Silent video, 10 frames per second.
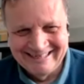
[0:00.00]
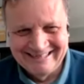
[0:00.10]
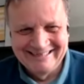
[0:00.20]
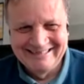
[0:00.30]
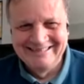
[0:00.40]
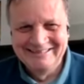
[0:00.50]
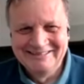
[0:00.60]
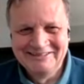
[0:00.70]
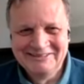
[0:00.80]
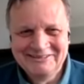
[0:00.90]

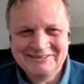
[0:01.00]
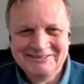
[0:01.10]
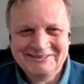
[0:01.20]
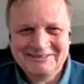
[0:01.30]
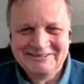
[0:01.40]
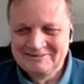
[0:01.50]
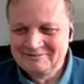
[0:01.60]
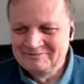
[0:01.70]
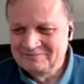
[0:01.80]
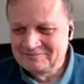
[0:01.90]

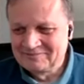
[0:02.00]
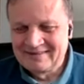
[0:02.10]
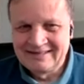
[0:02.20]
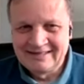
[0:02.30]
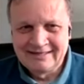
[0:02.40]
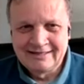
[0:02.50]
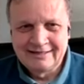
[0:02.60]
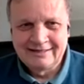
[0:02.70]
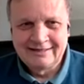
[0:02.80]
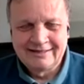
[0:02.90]

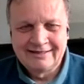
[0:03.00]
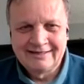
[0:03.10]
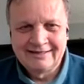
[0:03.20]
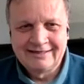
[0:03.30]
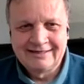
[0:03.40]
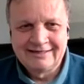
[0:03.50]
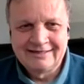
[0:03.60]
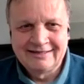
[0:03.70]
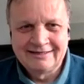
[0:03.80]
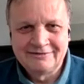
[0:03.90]

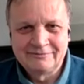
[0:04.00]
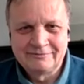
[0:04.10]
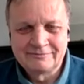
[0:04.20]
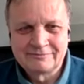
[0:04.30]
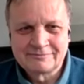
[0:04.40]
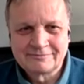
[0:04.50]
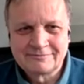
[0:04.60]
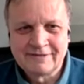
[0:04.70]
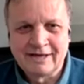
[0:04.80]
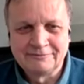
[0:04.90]

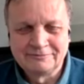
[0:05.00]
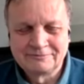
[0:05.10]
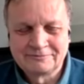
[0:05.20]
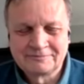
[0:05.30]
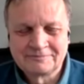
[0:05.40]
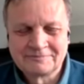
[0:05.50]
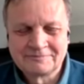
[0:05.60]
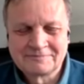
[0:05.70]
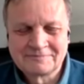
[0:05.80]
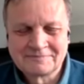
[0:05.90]

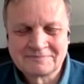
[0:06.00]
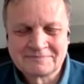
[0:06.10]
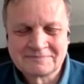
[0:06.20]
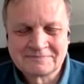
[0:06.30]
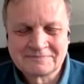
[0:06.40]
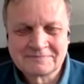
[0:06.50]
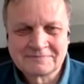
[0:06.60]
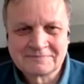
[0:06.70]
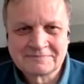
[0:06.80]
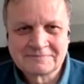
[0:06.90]

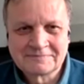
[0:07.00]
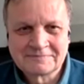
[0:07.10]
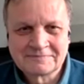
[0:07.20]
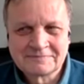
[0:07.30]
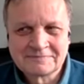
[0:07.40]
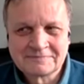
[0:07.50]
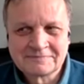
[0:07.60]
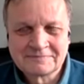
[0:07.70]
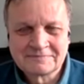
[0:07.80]
[no speech]